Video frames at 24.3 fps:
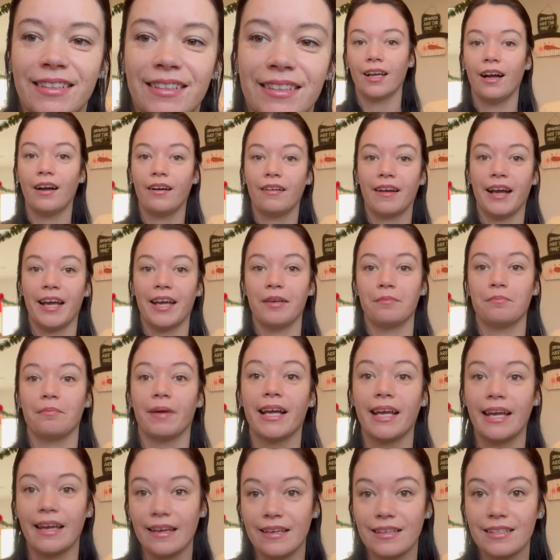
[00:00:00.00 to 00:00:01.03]
Okay, my
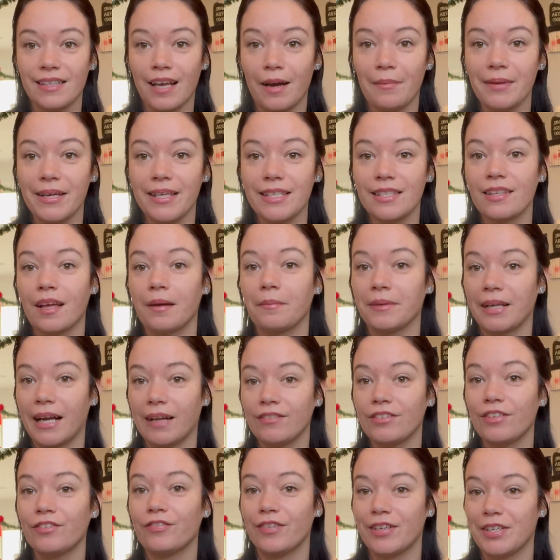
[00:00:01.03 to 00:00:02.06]
aunt is coming, so I'm gonna have
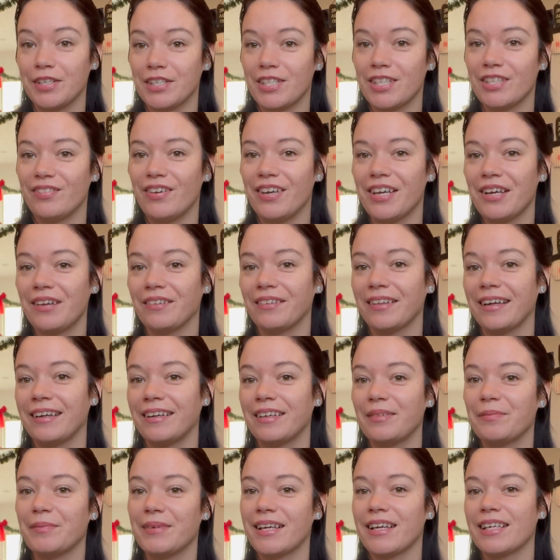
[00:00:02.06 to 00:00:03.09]
to finish this video
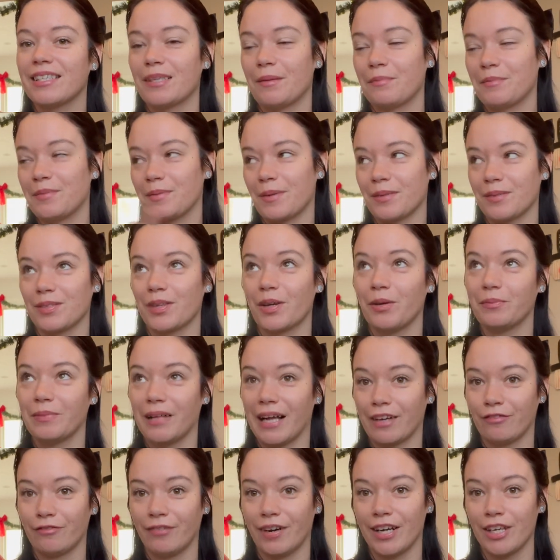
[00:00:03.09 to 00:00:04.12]
later because I'm supposed to go
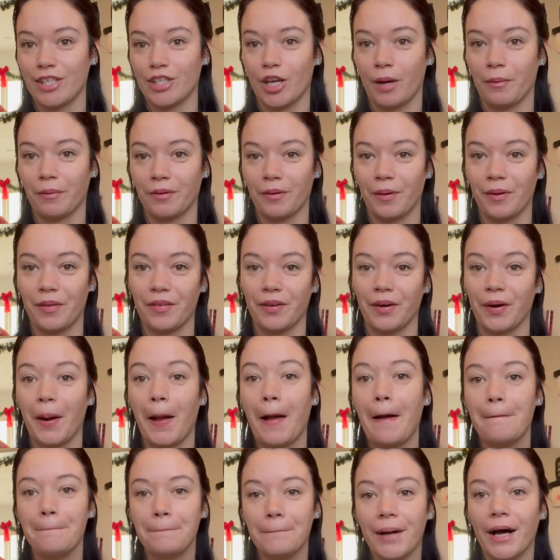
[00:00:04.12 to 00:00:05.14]
Black Friday shopping with her.
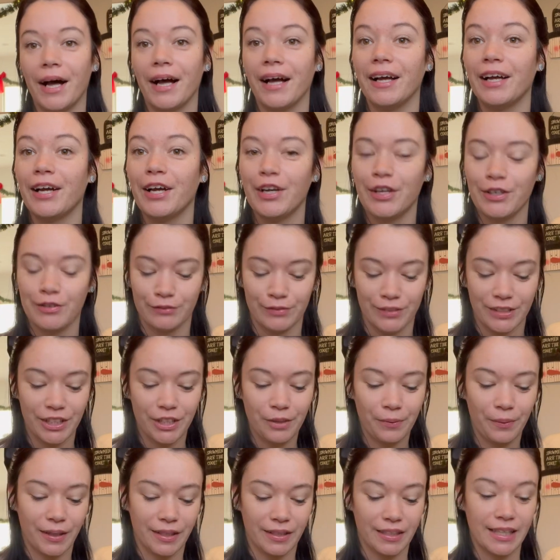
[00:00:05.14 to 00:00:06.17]
But really
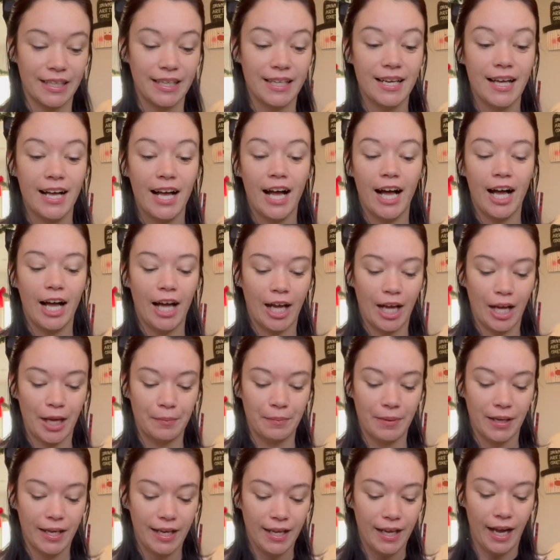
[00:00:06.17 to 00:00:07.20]
quickly,
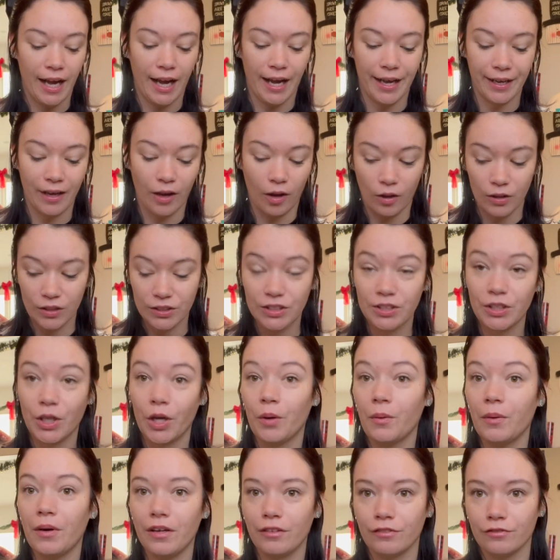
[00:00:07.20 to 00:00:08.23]
I
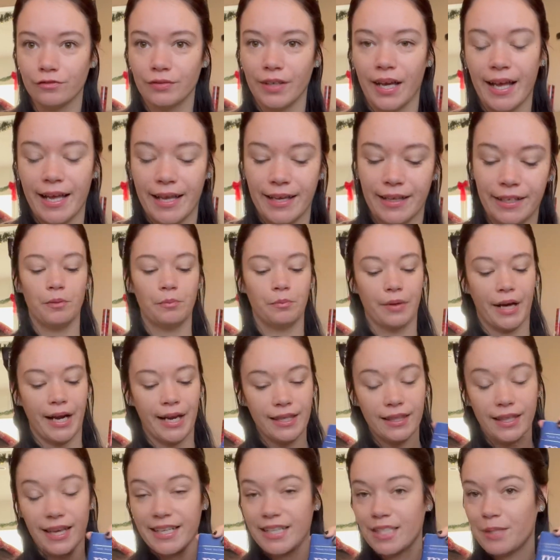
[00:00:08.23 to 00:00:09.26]
also read
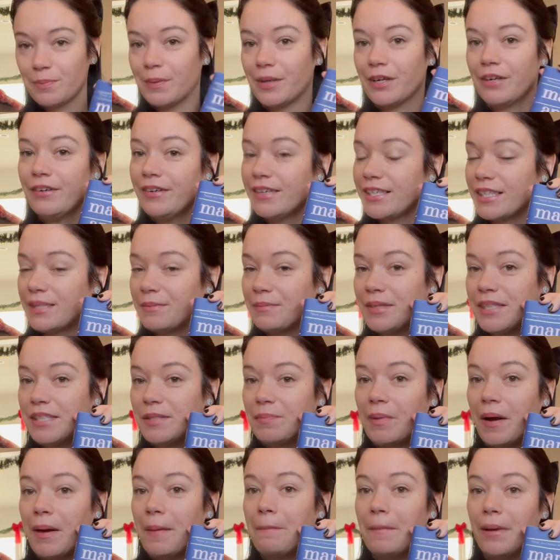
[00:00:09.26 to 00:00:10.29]
Bright Lights Big Christmas
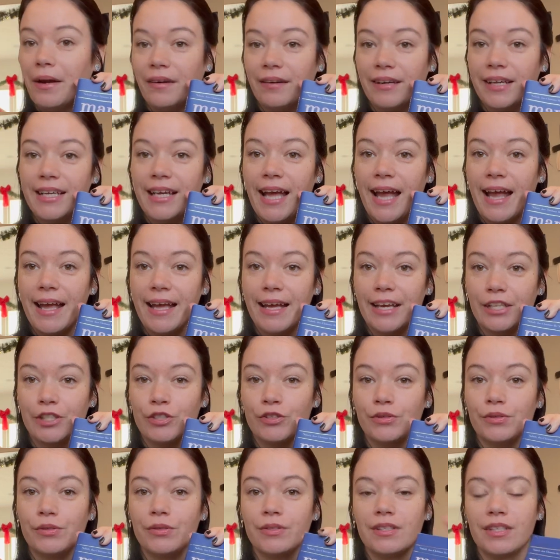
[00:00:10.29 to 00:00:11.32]
by Mary Kay
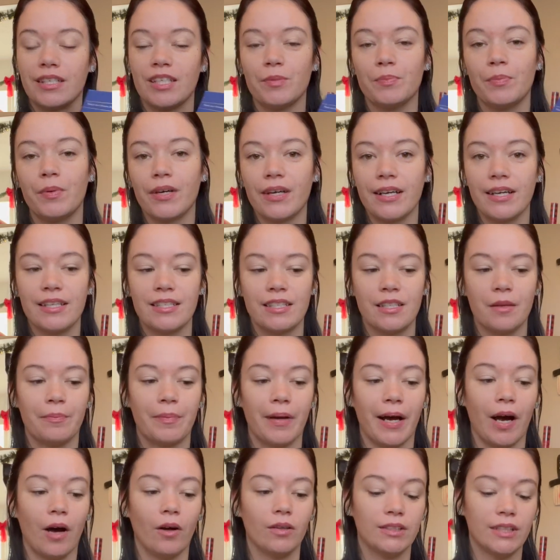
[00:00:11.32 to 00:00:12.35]
Andrews. This book is
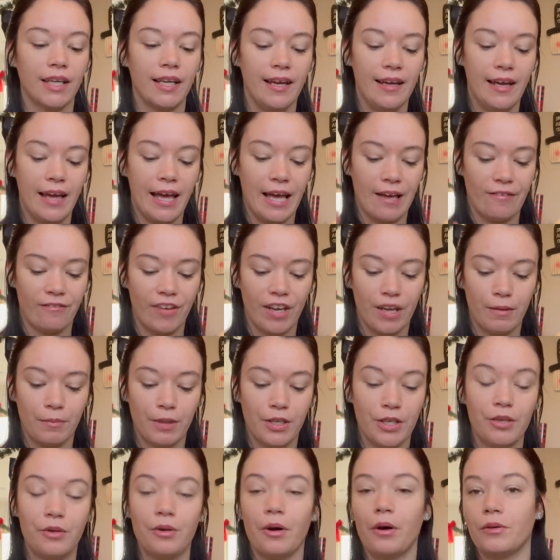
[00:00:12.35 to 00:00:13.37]
about a
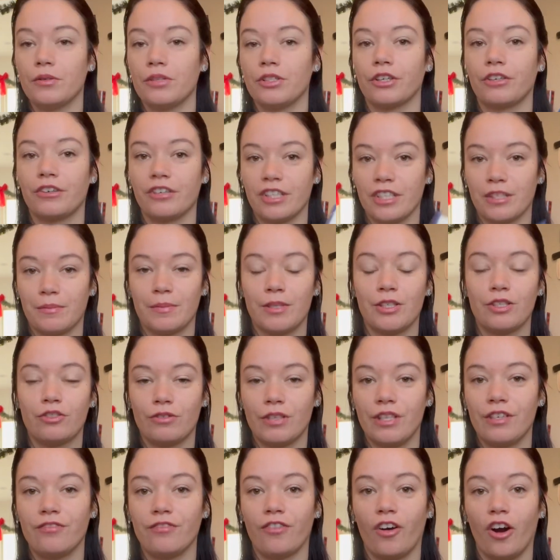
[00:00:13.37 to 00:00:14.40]
family who owns a Christmas
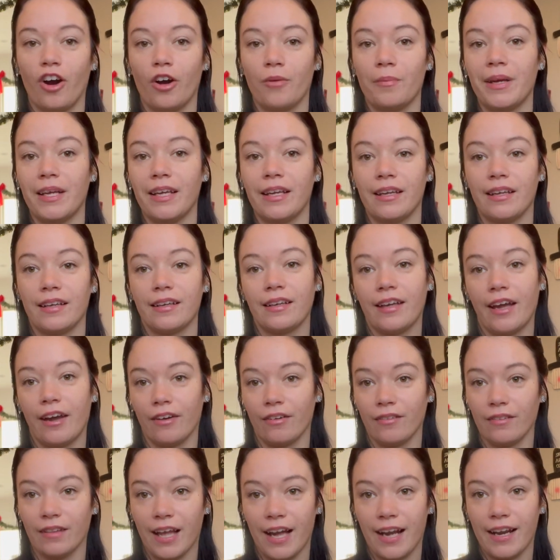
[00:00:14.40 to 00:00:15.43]
tree farm in
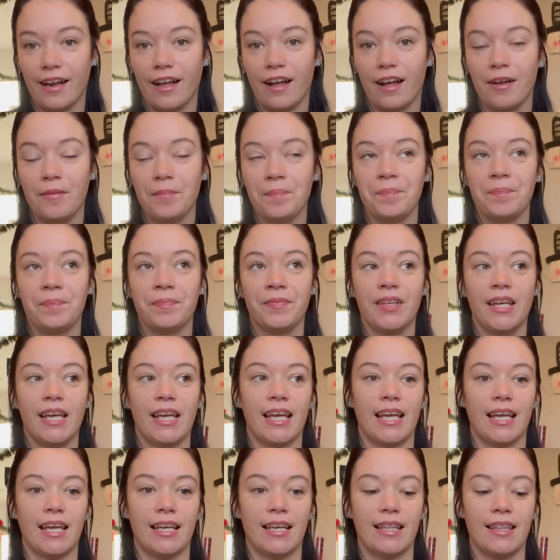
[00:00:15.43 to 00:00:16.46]
Carolina,
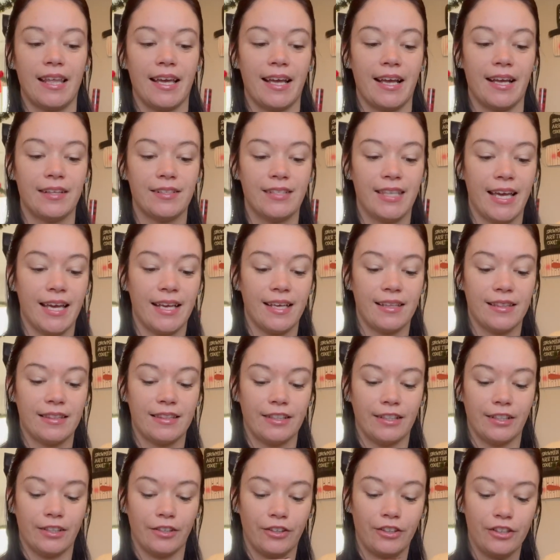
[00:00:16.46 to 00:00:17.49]
and they take
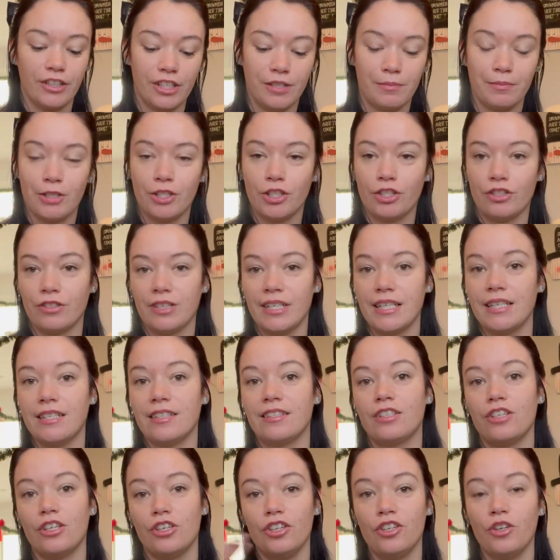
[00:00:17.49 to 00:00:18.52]
their Christmas trees
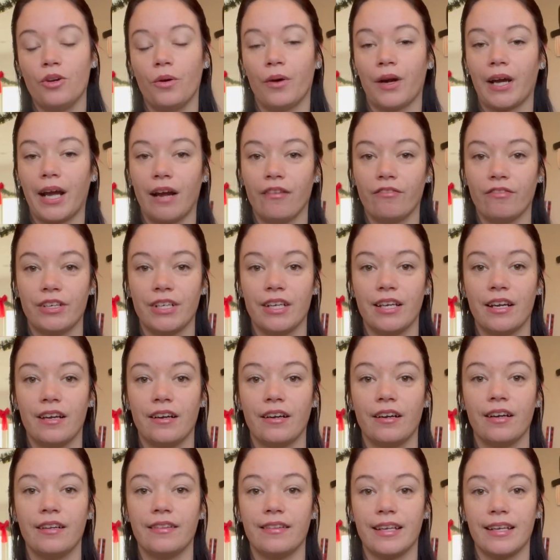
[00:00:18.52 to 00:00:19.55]
to New York every year
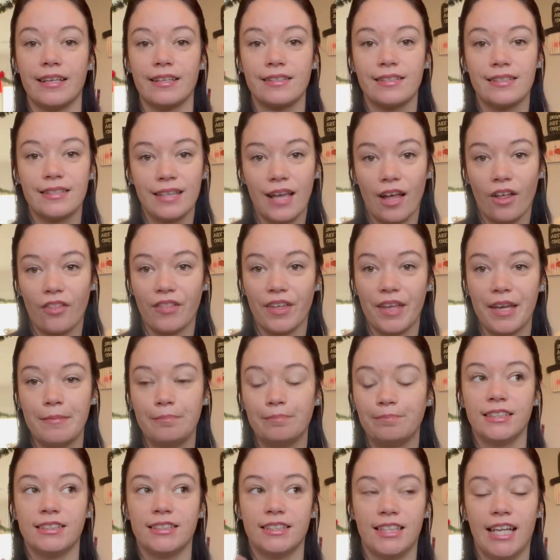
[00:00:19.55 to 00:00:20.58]
and they sell
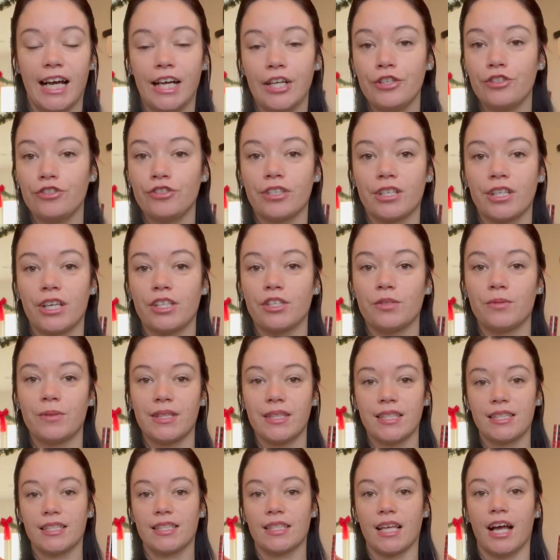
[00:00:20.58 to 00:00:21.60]
them. The dad usually goes with the
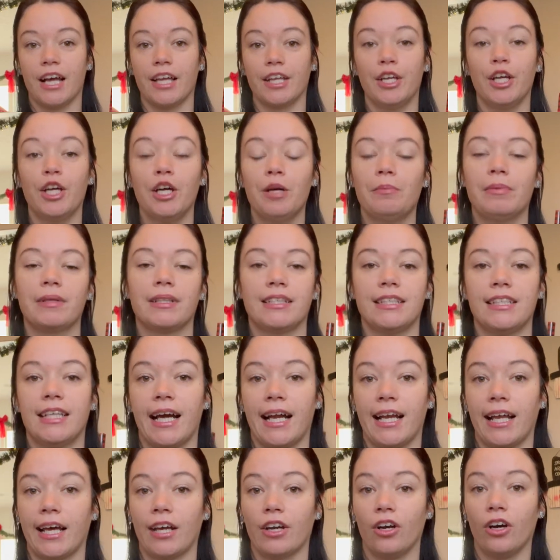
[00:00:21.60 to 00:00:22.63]
son, but the dad
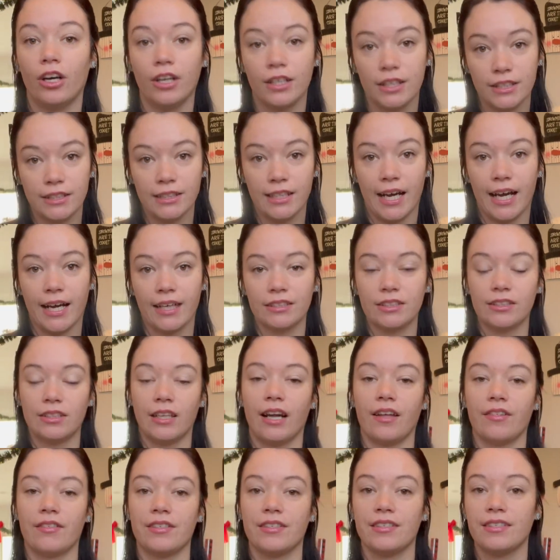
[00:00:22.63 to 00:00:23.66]
had a heart attack, so now
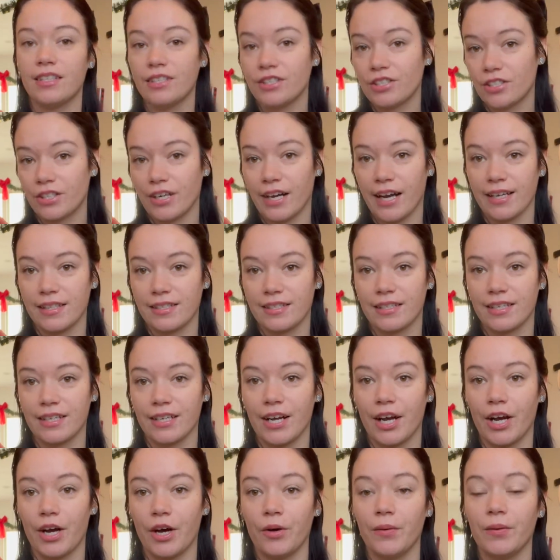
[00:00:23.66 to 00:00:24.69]
the sister has to
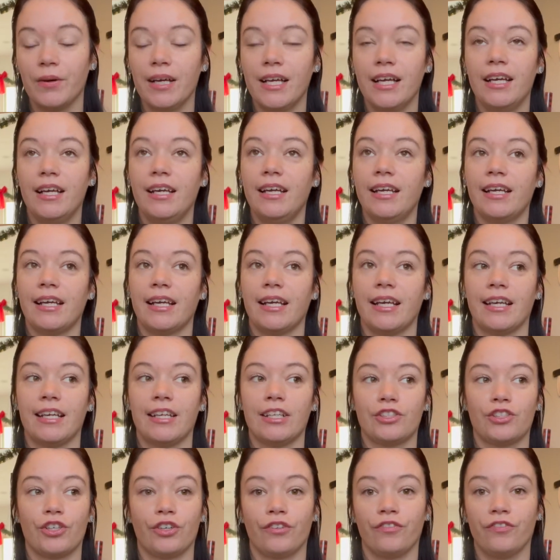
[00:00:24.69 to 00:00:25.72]
go, and
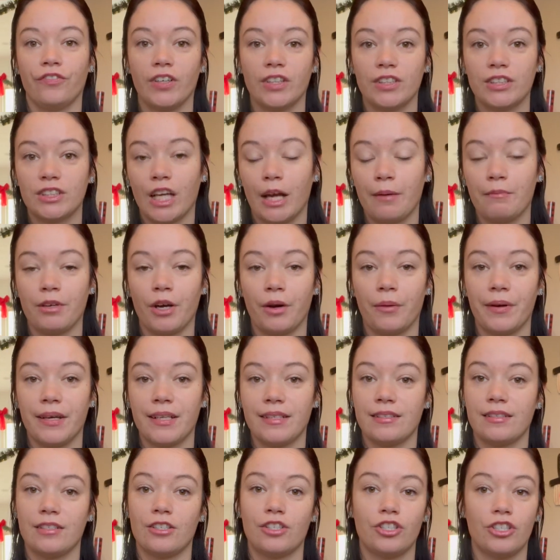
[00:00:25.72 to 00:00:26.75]
it's her first time going
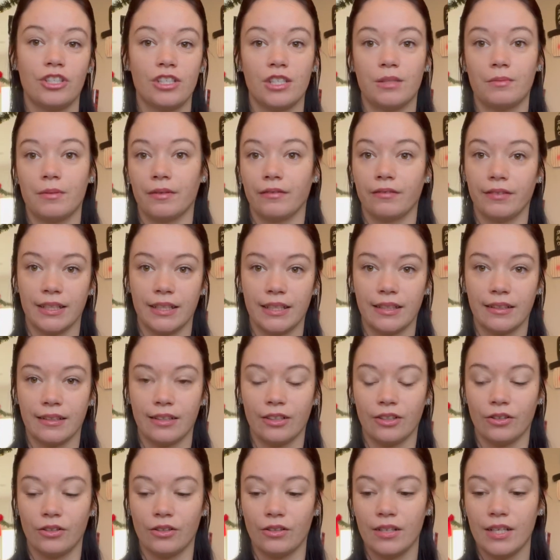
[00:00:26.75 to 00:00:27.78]
since she's been really
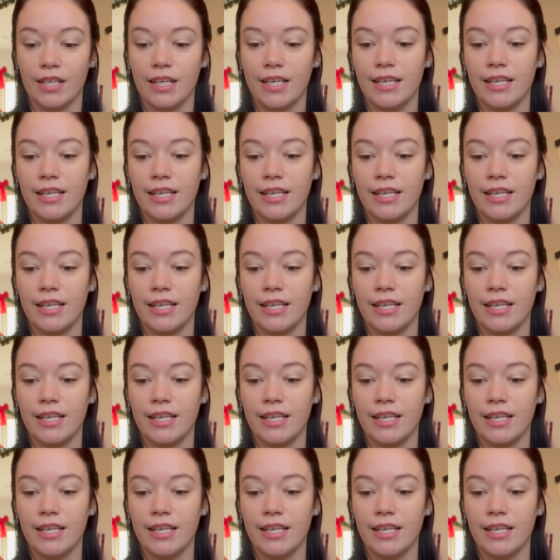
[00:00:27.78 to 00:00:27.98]
little.